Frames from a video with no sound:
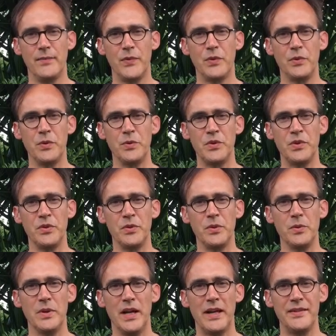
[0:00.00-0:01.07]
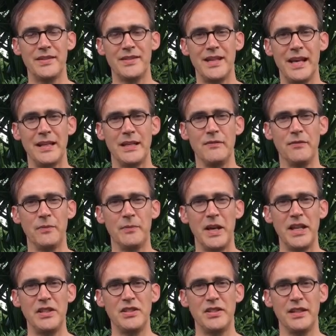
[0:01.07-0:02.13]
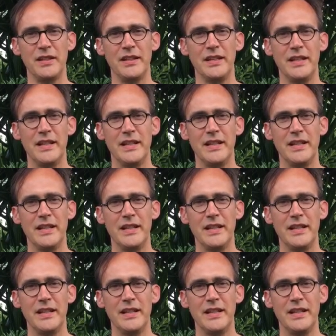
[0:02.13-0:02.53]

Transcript: through to understanding information